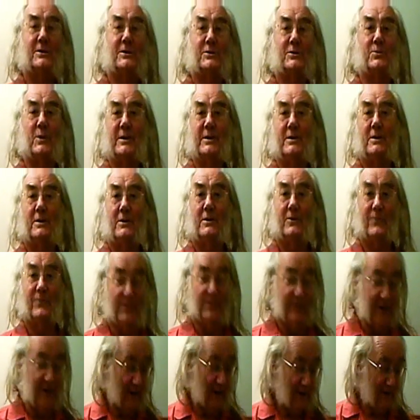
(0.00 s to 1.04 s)
sweetheart
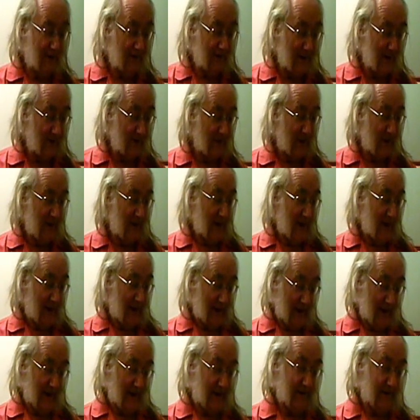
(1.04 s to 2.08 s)
from the RAF,
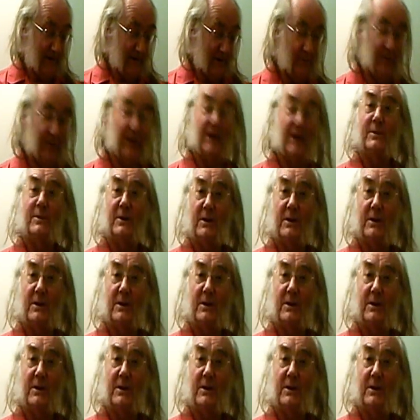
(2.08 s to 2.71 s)
and I became a